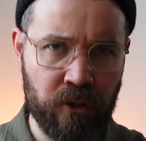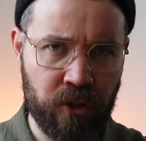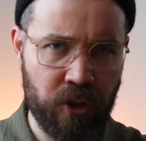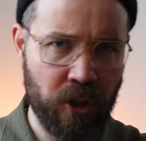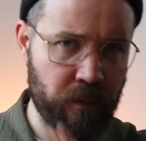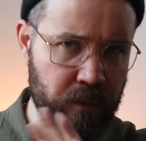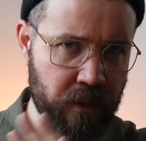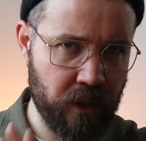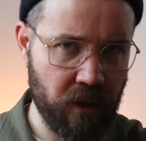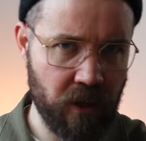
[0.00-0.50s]

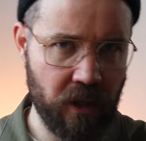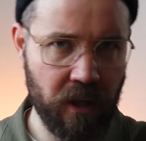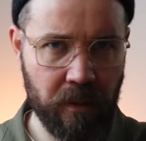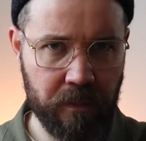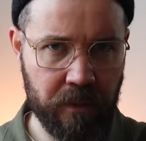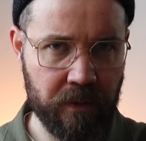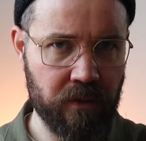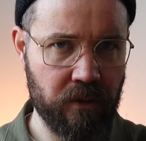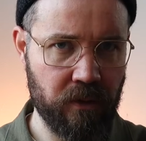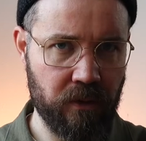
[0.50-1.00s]
chopped it all up
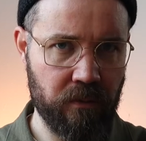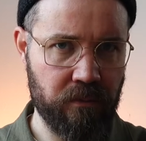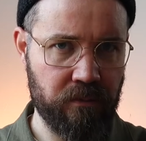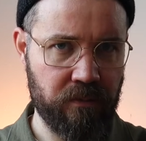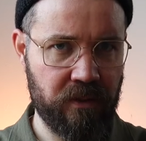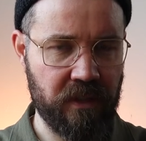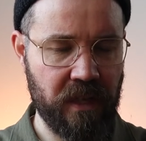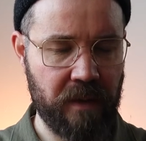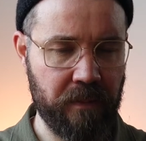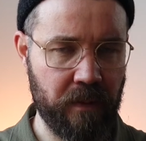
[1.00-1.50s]
into
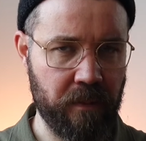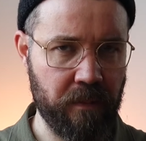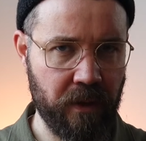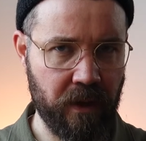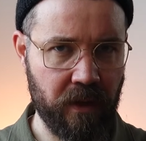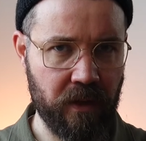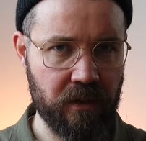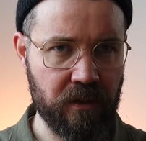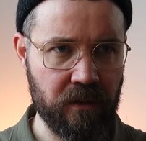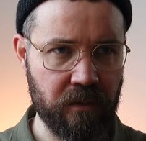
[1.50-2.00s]
separate
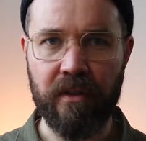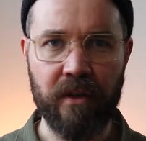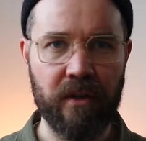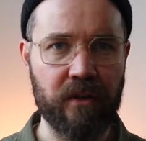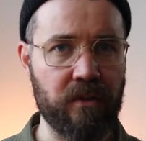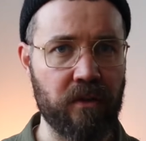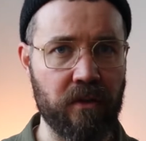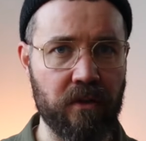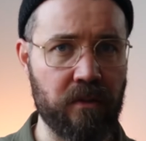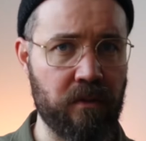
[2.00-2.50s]
parts.
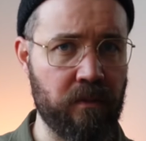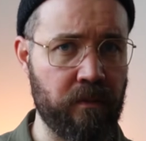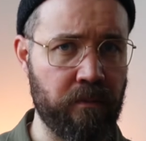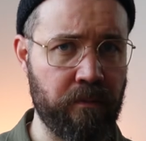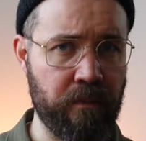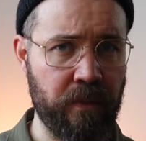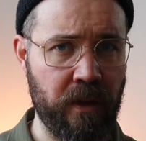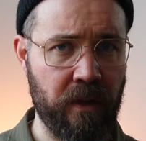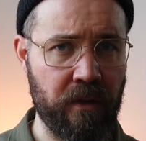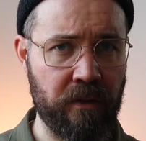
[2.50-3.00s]
This is
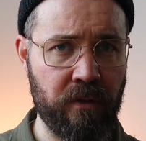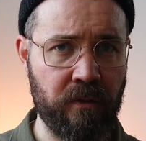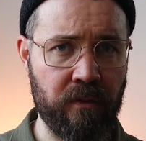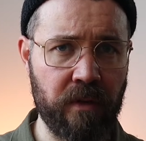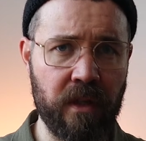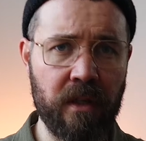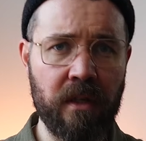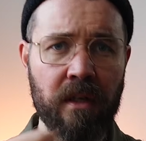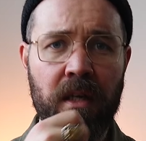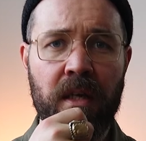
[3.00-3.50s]
part
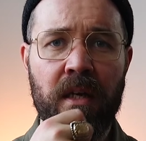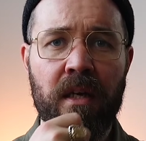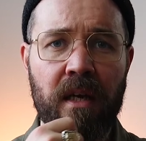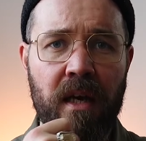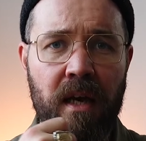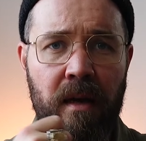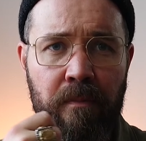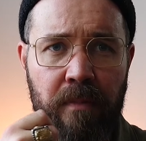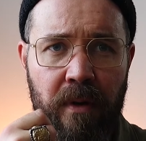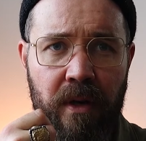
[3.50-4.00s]
3
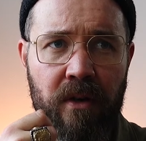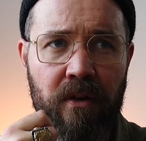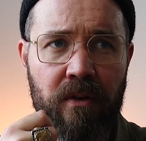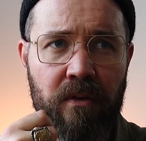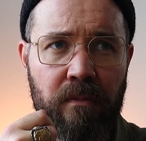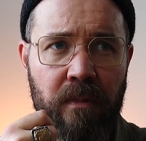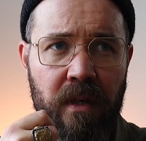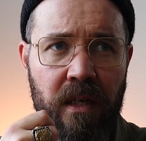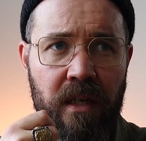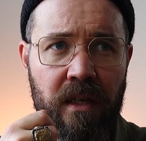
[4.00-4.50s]
about
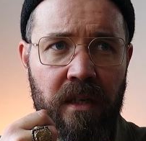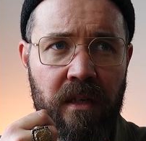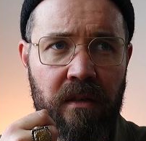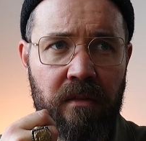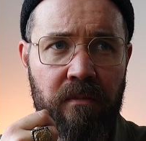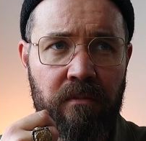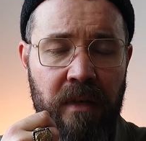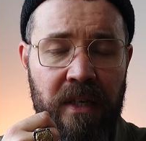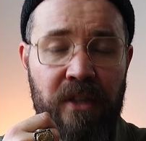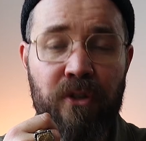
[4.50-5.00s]

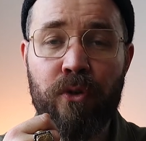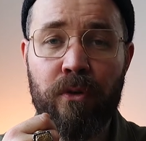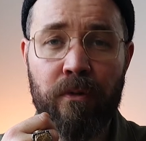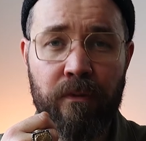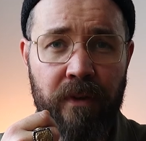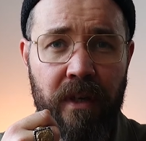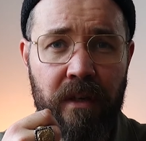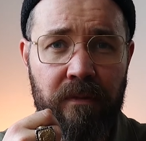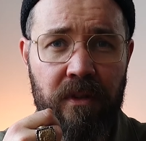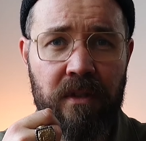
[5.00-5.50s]
my new
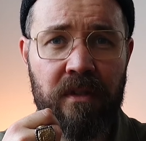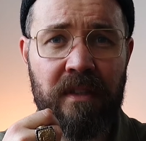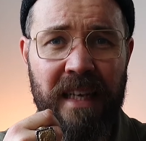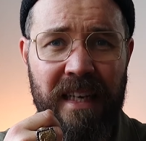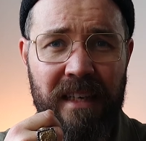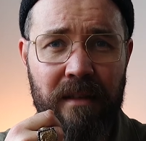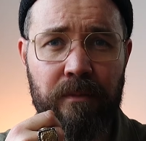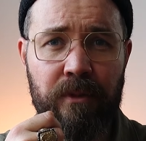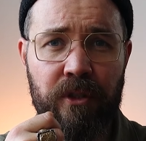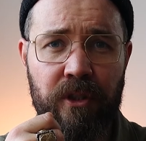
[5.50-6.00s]
favorite
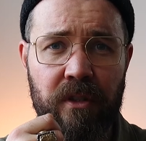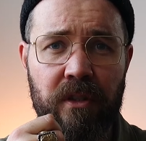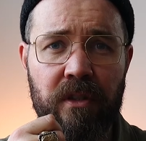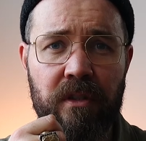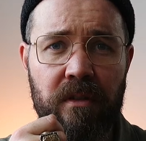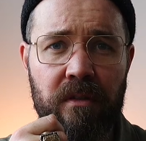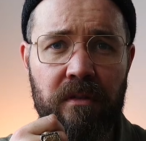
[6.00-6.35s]
denim shirt.